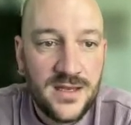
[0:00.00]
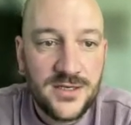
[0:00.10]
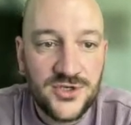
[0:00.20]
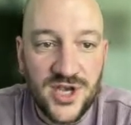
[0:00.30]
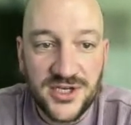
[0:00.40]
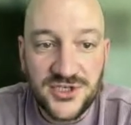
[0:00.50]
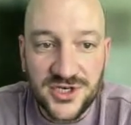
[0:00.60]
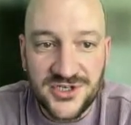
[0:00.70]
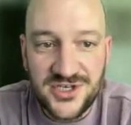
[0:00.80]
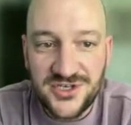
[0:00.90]

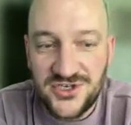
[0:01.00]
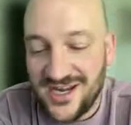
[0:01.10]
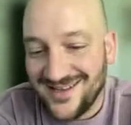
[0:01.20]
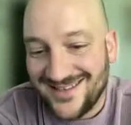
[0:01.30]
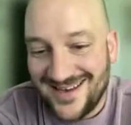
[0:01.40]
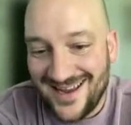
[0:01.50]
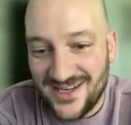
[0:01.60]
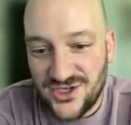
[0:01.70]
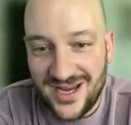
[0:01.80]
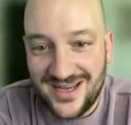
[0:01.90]
Gestures, chants, and
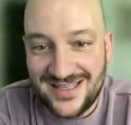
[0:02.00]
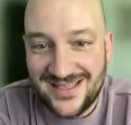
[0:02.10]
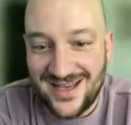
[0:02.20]
handshakes.